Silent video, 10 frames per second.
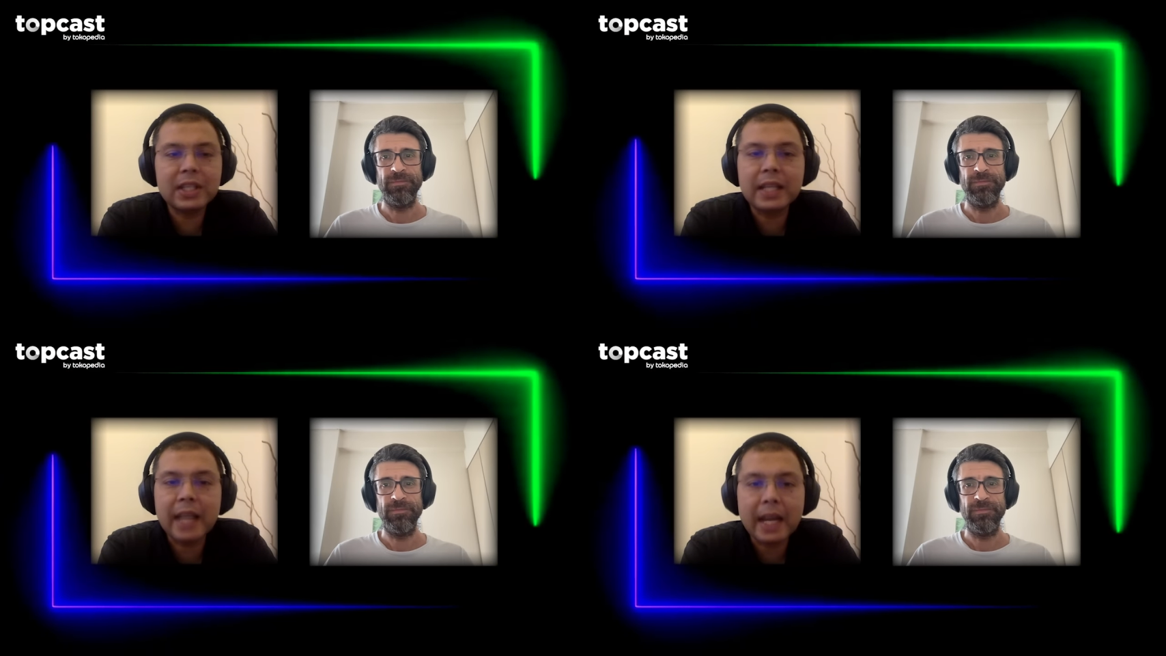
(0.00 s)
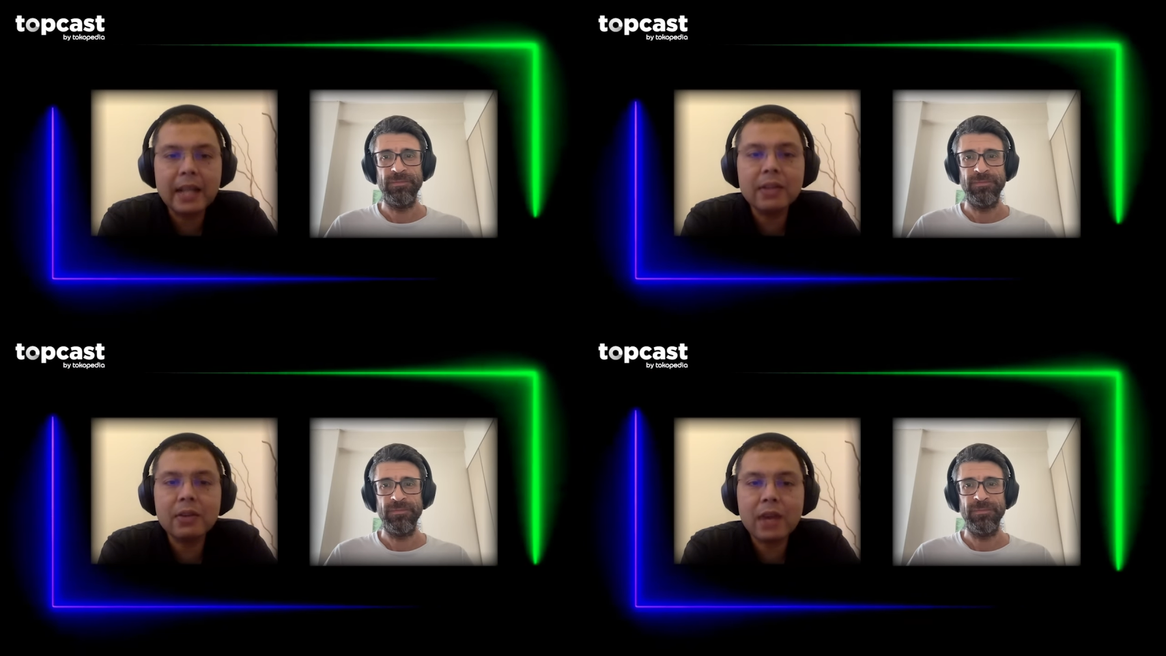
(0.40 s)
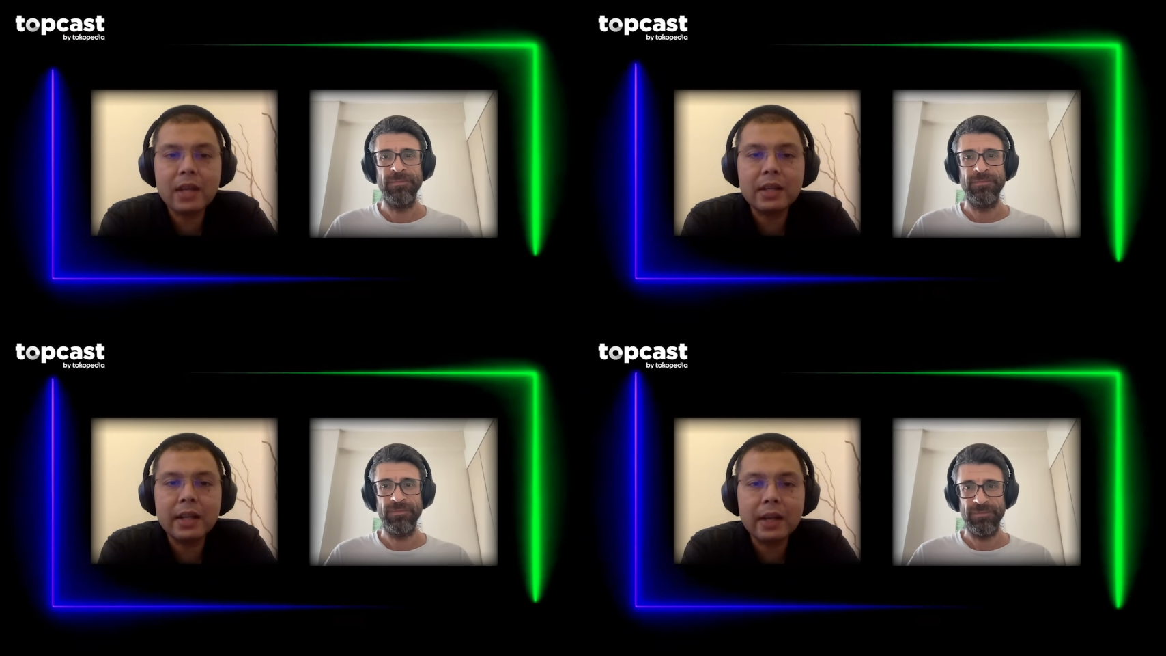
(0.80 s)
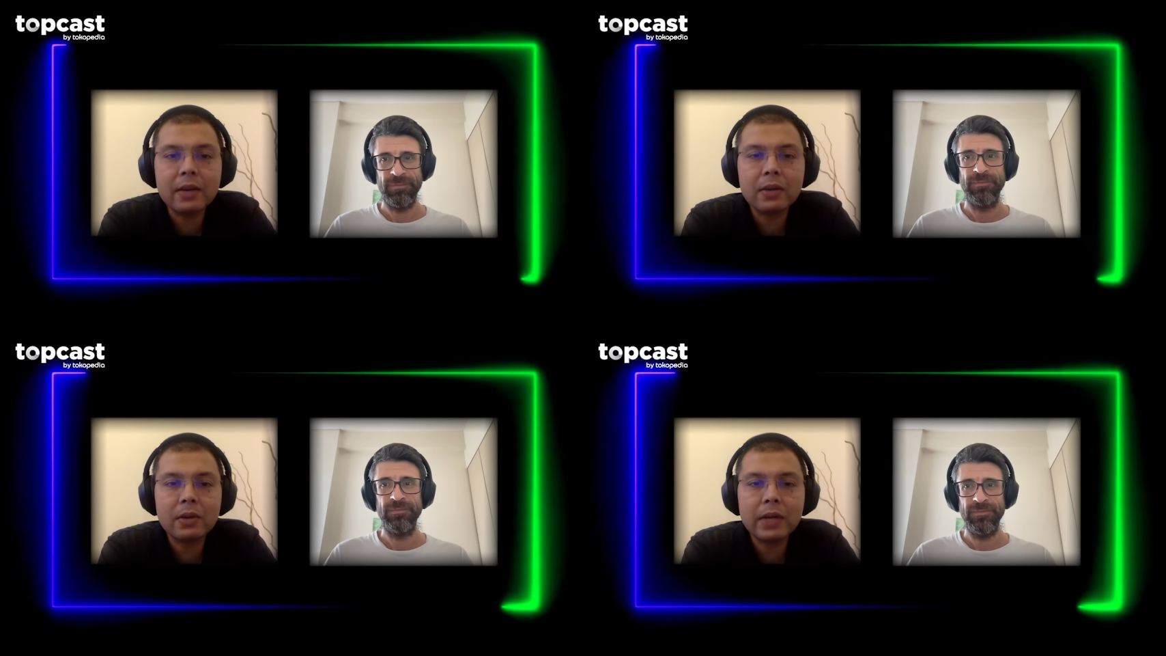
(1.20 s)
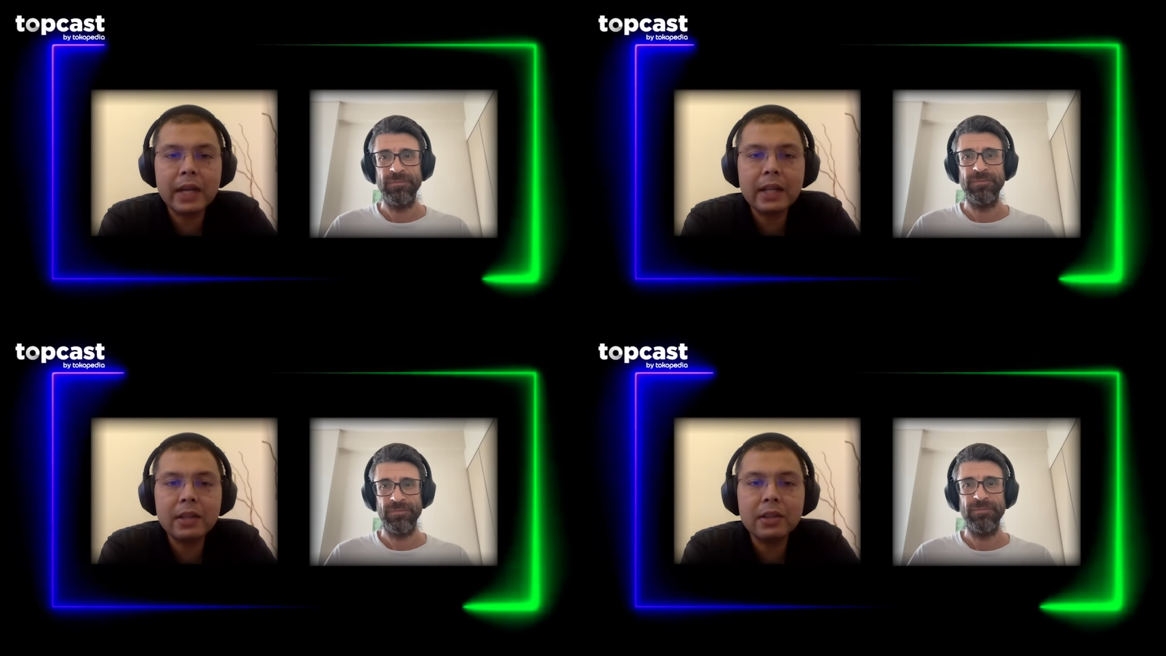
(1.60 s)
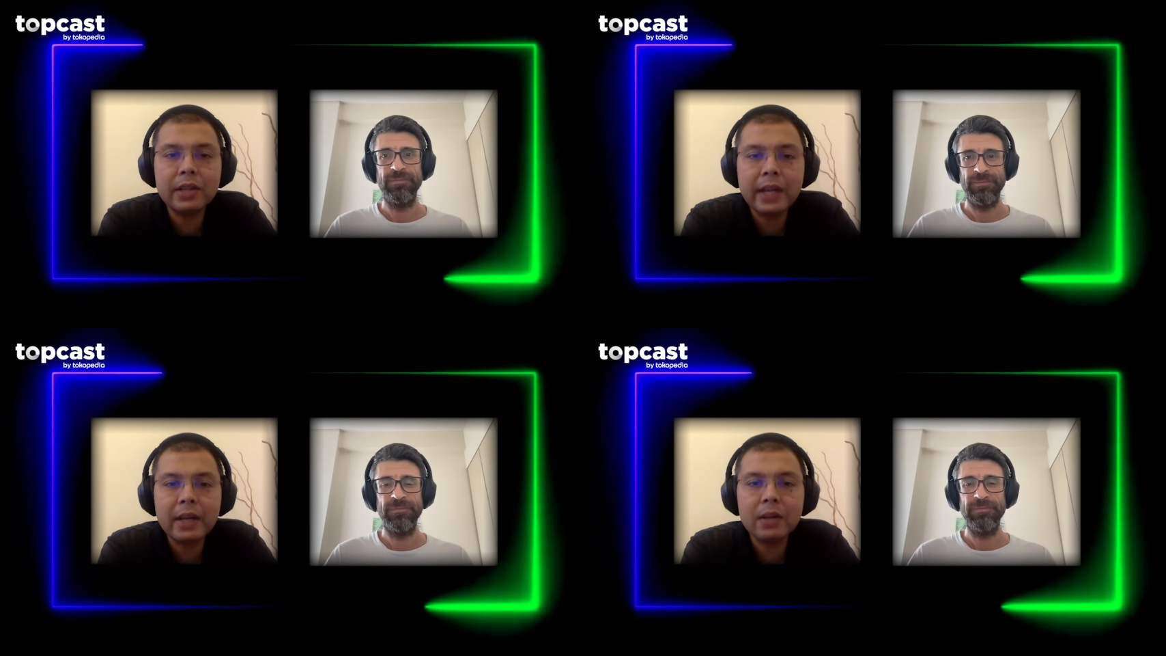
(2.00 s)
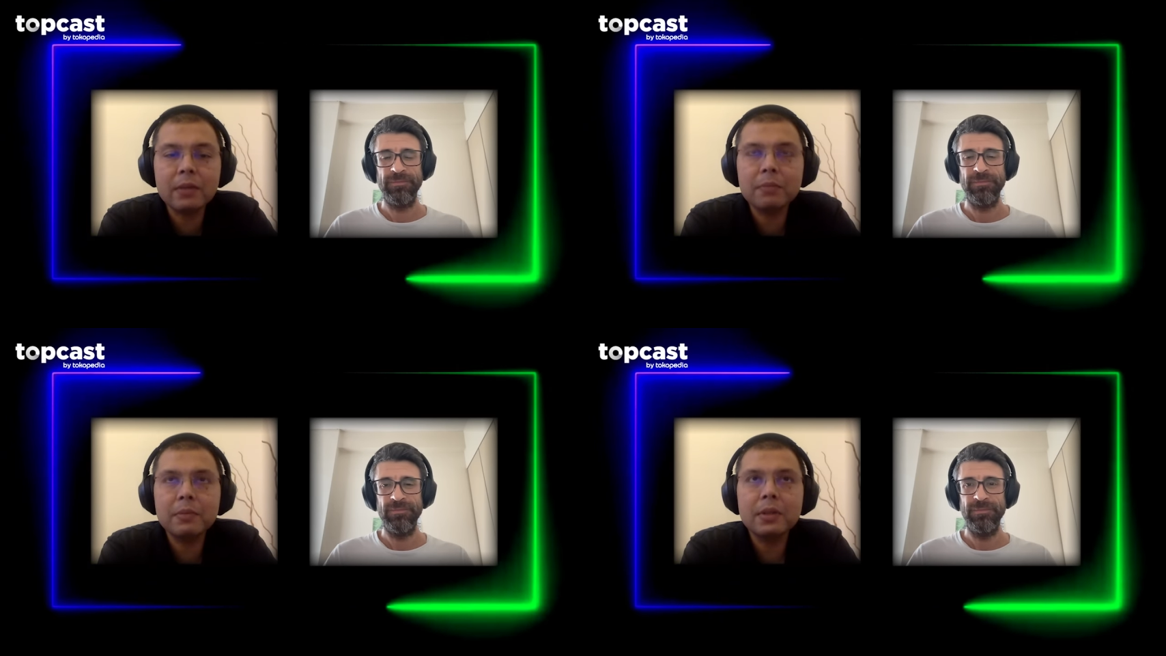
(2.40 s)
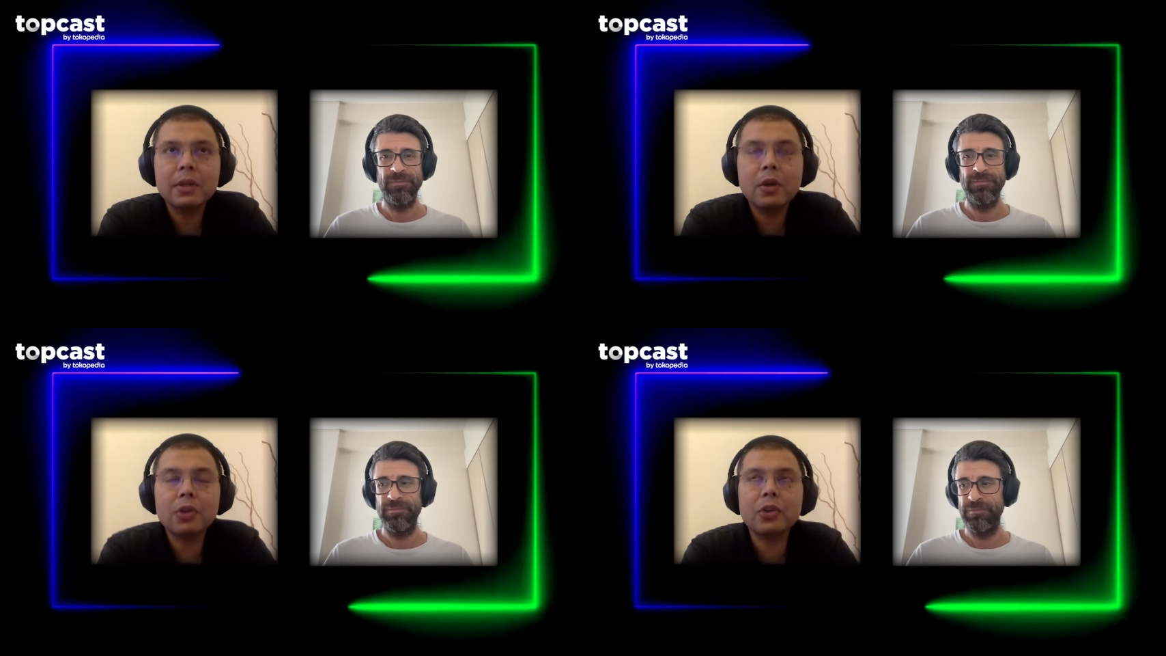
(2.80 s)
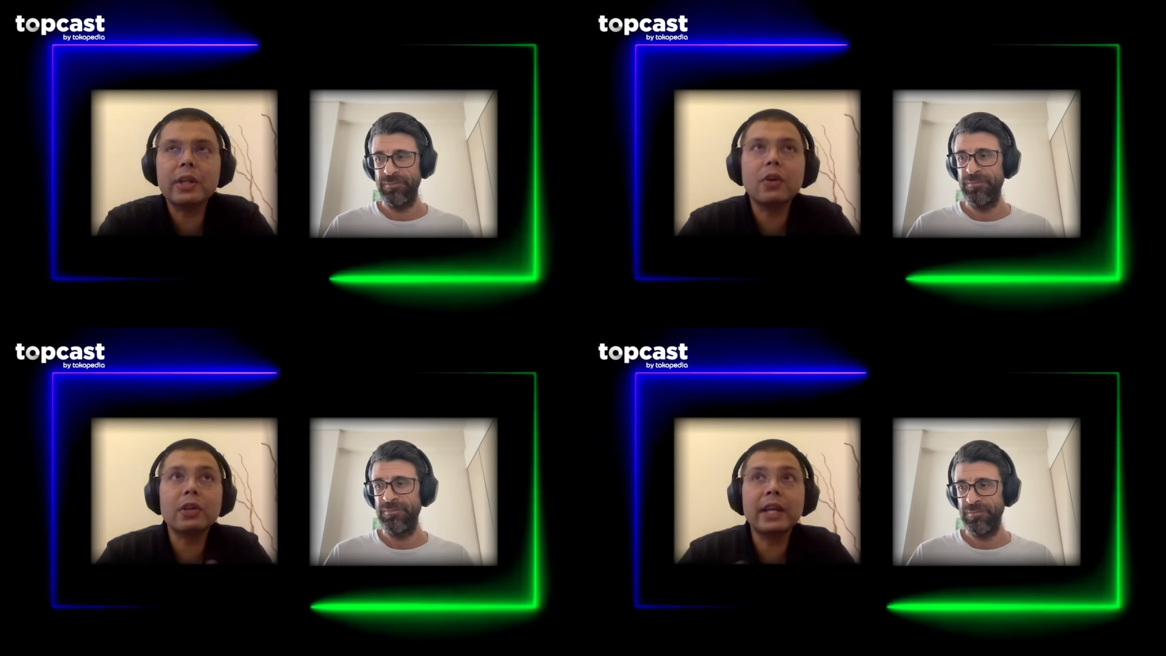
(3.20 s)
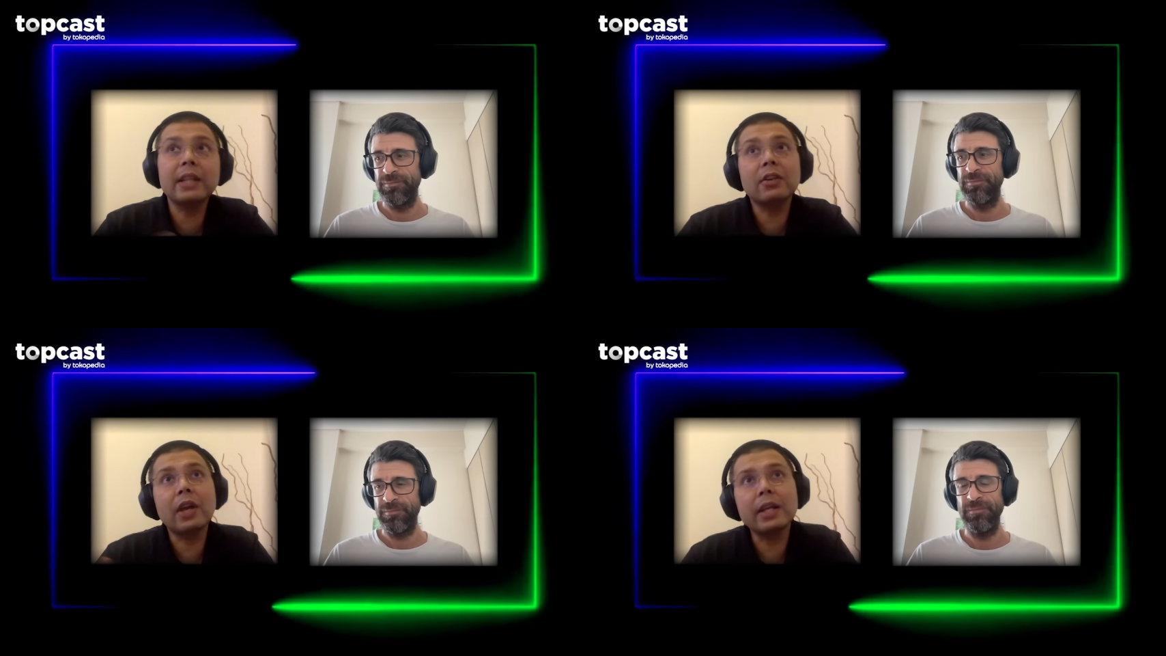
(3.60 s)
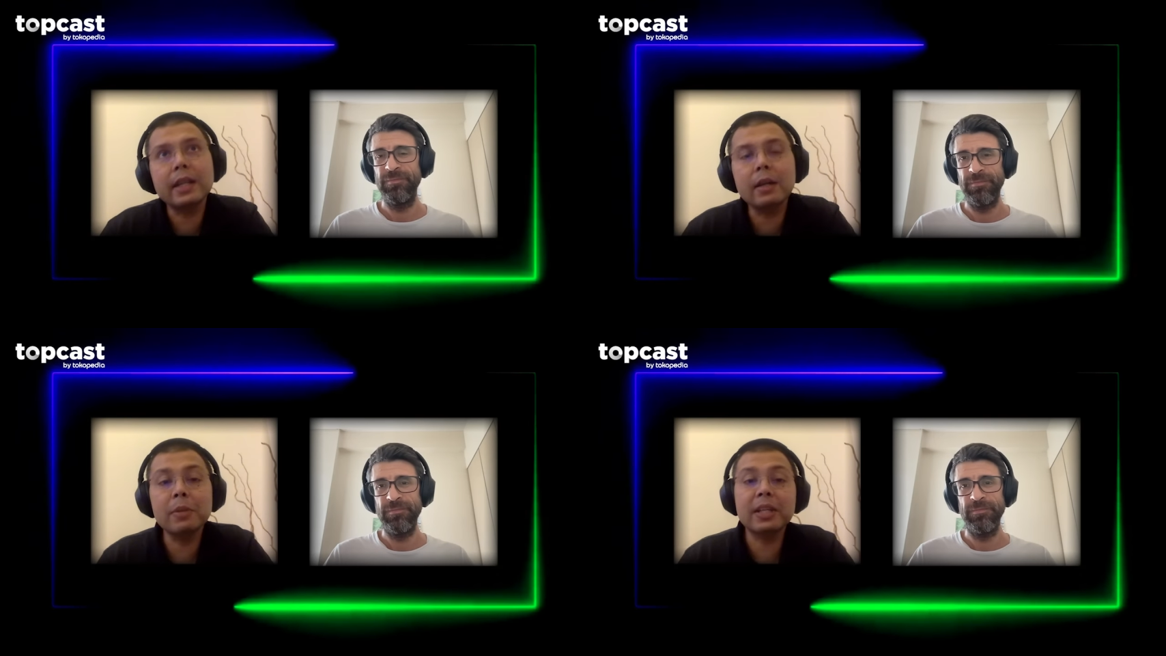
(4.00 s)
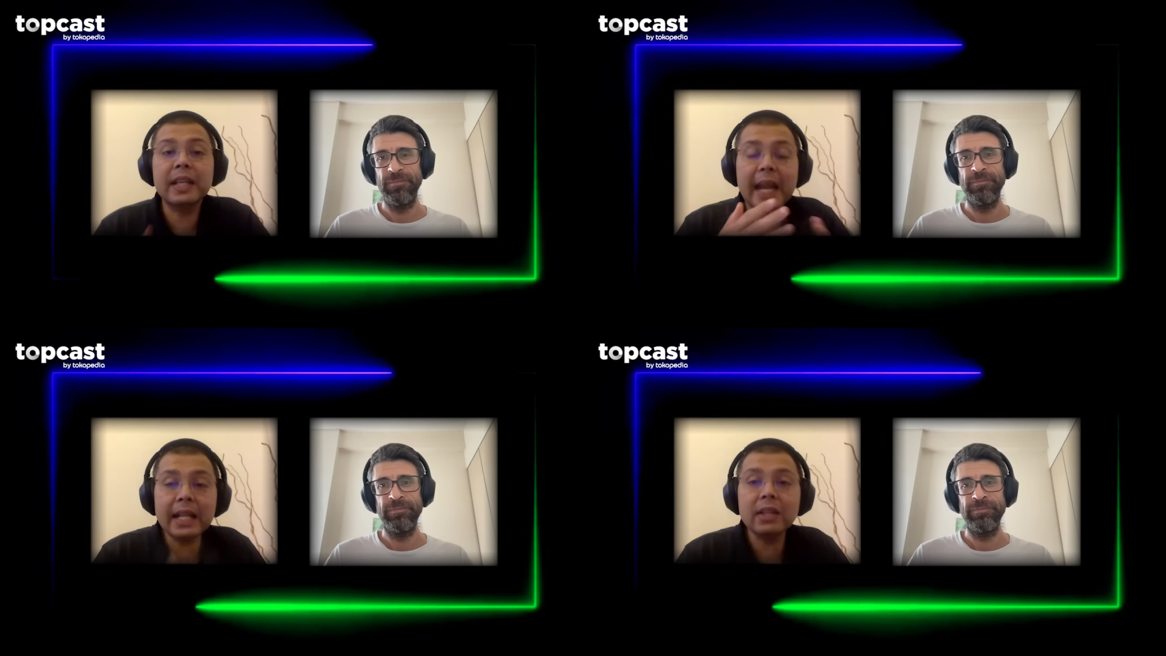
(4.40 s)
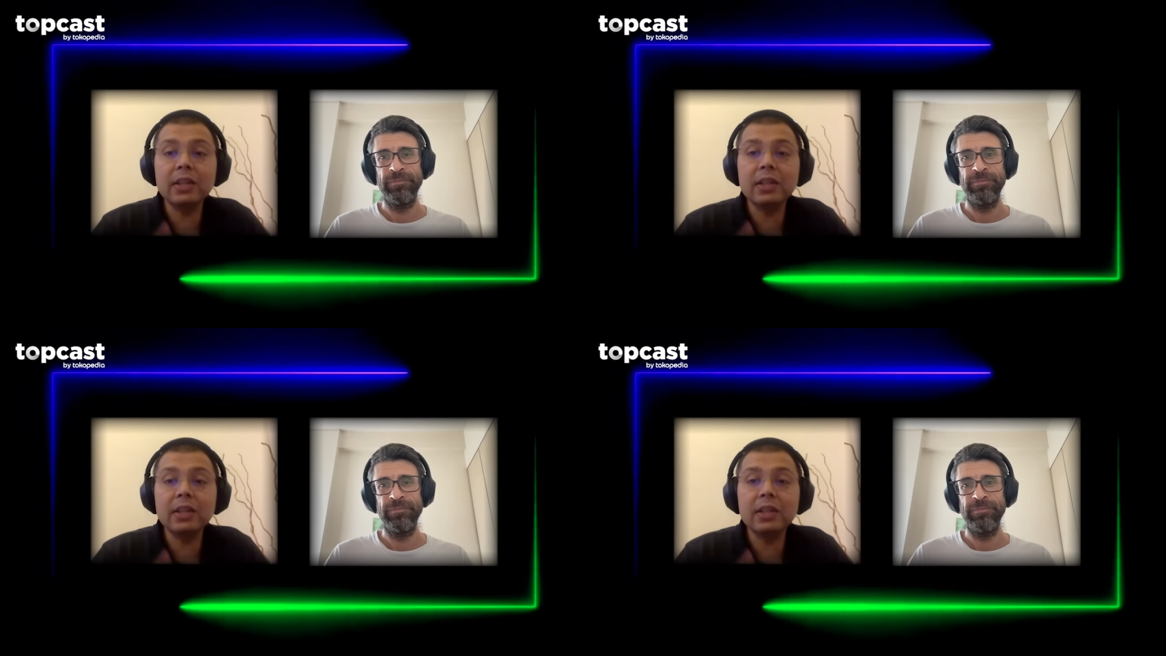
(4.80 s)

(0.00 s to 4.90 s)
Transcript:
Speaker 1: just getting the right data, getting the data, oh, sorry, not getting the right data, but